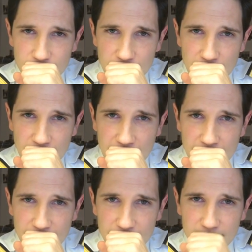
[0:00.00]

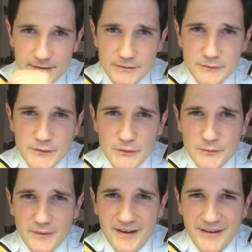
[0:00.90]
Okay, there's a few
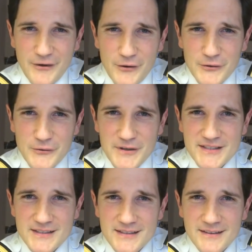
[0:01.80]
odd
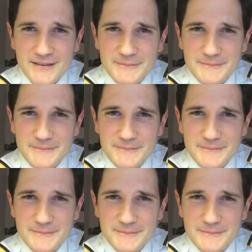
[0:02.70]
questions in here.